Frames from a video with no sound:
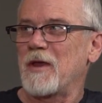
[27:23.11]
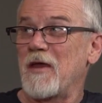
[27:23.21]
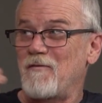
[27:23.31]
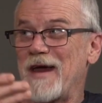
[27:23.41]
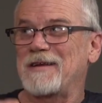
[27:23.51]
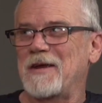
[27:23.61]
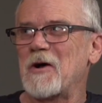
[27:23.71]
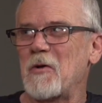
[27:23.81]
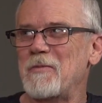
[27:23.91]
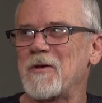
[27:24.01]
Okay, in fact, he
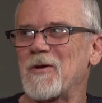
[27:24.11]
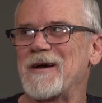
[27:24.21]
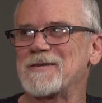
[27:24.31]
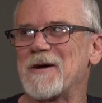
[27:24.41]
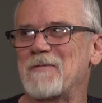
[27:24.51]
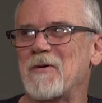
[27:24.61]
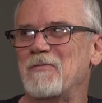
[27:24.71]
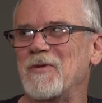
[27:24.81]
called me grasshopper,